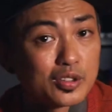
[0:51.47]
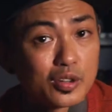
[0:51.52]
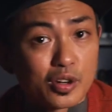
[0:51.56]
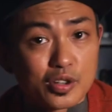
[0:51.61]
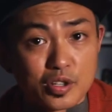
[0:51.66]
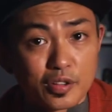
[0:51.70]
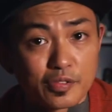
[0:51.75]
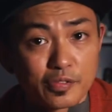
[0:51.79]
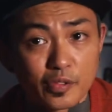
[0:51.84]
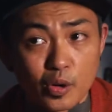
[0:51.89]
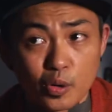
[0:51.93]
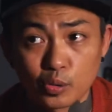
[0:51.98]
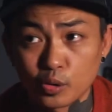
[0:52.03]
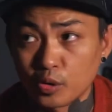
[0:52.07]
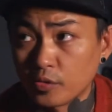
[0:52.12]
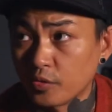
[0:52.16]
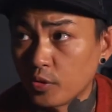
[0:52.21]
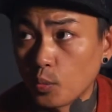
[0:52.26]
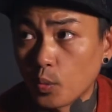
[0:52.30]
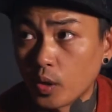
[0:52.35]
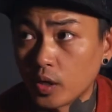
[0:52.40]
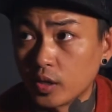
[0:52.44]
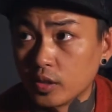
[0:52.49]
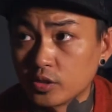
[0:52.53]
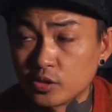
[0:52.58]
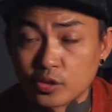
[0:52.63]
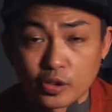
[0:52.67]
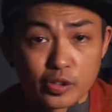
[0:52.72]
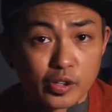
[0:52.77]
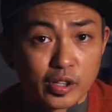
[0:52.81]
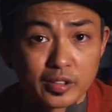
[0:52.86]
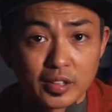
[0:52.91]
charge your phone or if you want to
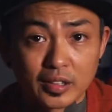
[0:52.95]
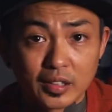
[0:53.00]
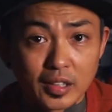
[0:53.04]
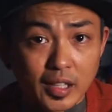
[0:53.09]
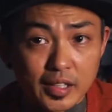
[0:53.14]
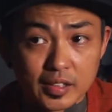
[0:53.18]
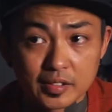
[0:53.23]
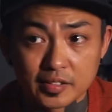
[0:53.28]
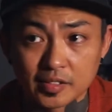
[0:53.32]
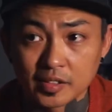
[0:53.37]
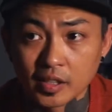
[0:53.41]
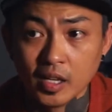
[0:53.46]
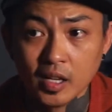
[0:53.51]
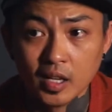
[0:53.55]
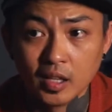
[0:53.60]
turn on the lights.